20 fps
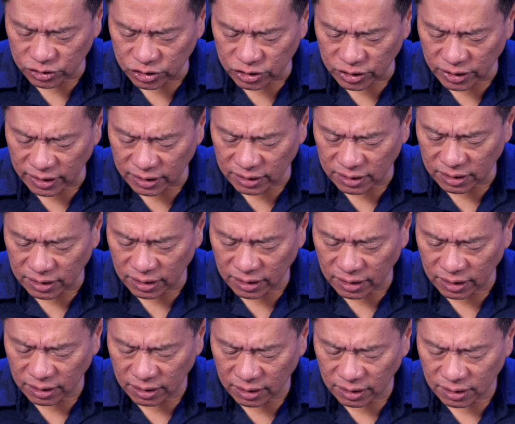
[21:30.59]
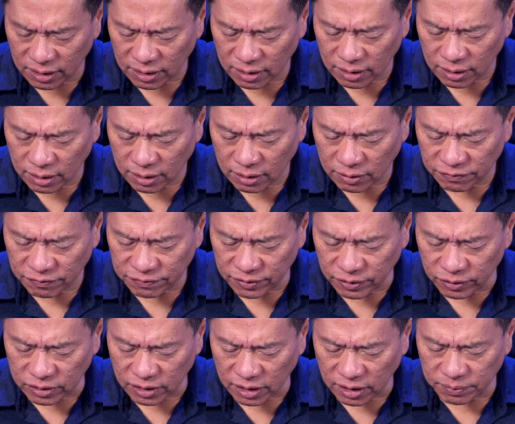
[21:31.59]
gently
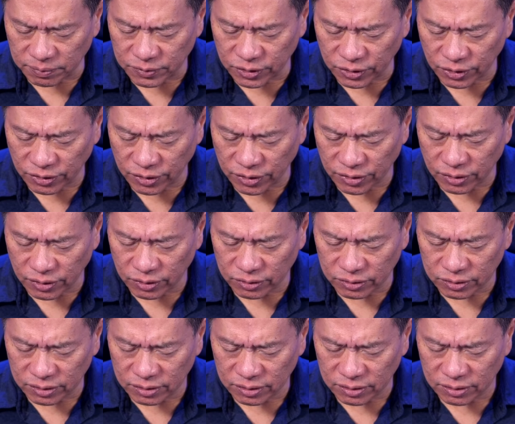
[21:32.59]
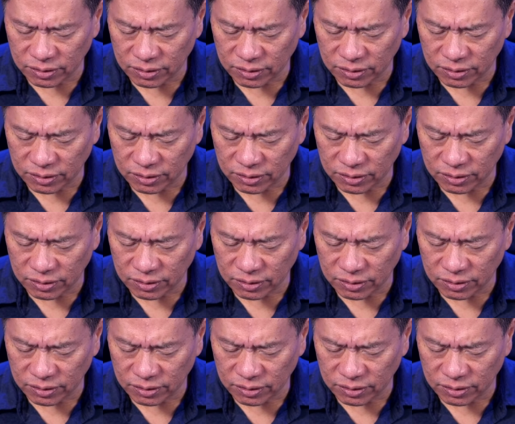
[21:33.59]
float up to your throat.